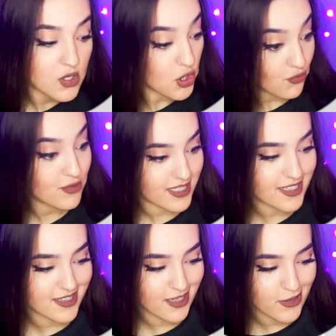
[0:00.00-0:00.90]
I gotta
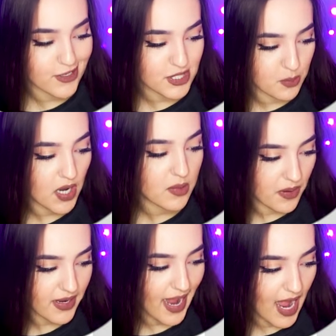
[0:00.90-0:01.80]
resist the urge to buy the
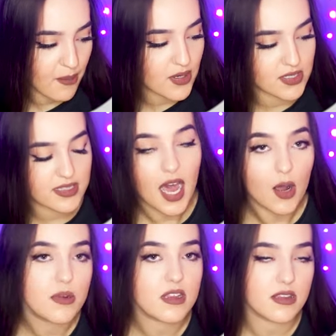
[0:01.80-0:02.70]
bucket hat because
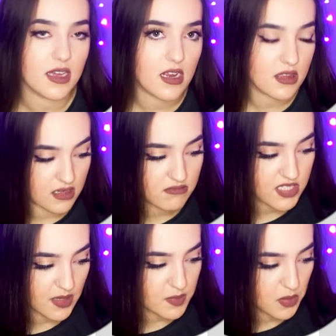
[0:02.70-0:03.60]
that'll be the thing that
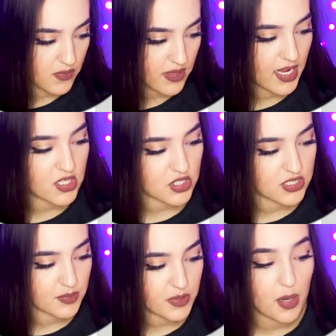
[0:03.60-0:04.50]
tips me off the edge
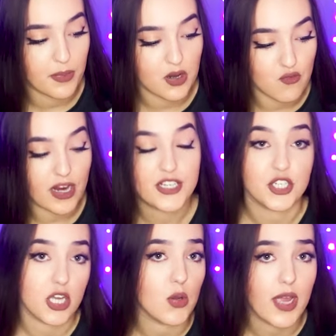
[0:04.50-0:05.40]
into becoming a
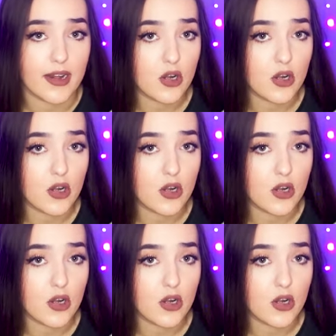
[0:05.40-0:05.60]
raging cokehead.